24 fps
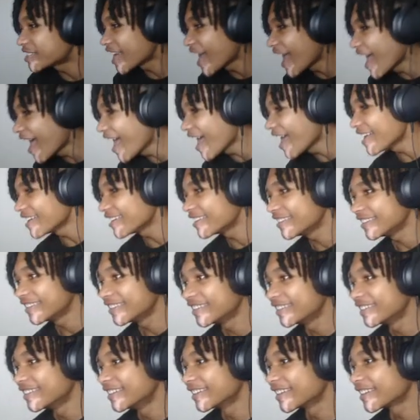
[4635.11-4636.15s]
chat?
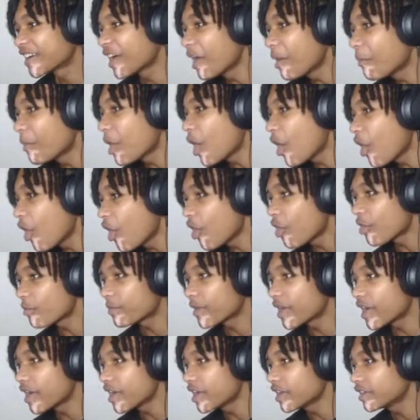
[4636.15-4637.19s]
Come on,
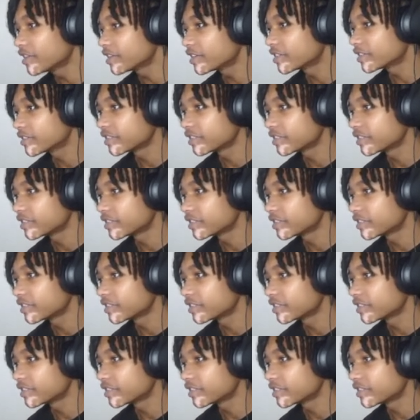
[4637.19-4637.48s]
bruh.